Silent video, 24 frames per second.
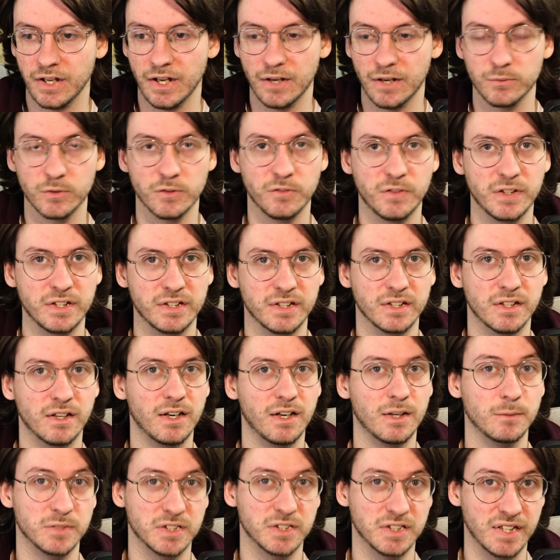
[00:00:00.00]
everything that
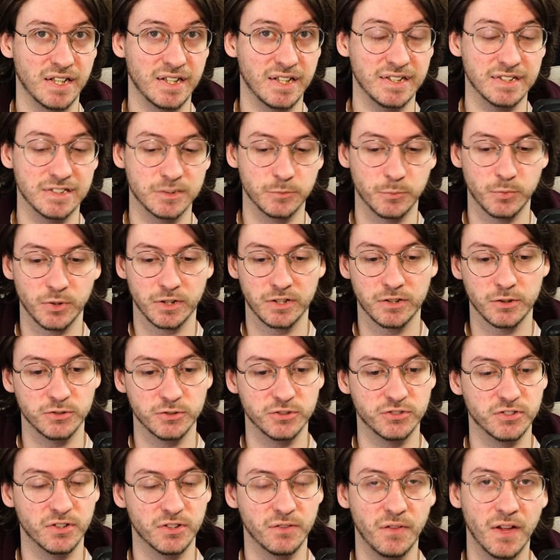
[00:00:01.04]
I am today is
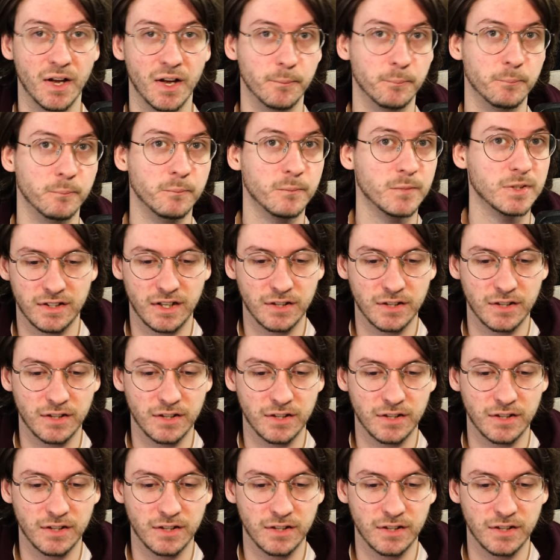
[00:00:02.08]
because of them.